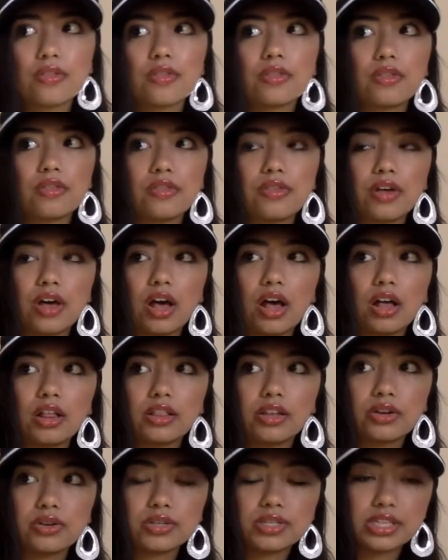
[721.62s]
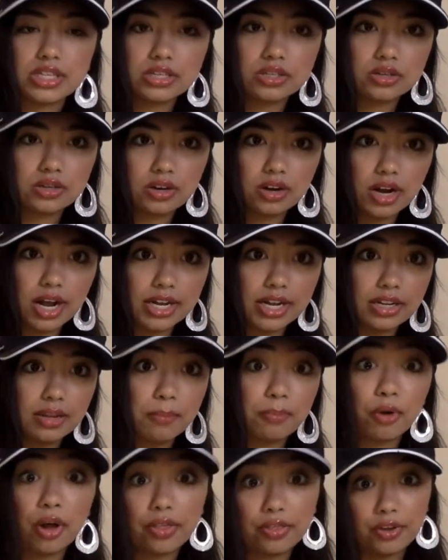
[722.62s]
the little sister, and the
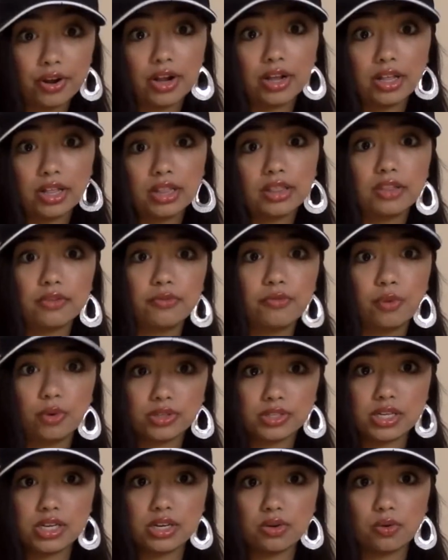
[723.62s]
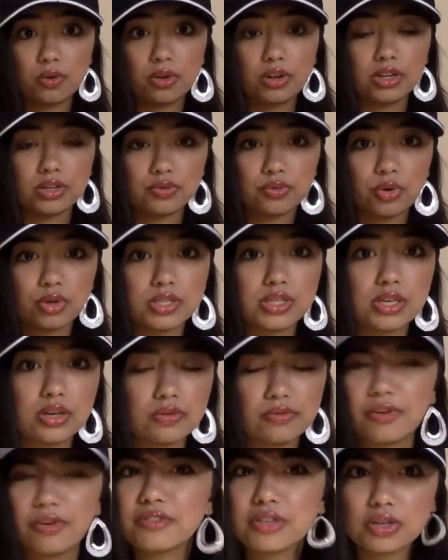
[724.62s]
brother, the fourteen-year-old, his fourteen,
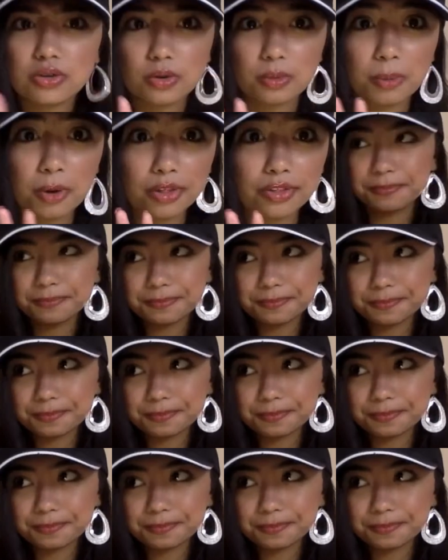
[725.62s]
fifteen-year-old brother.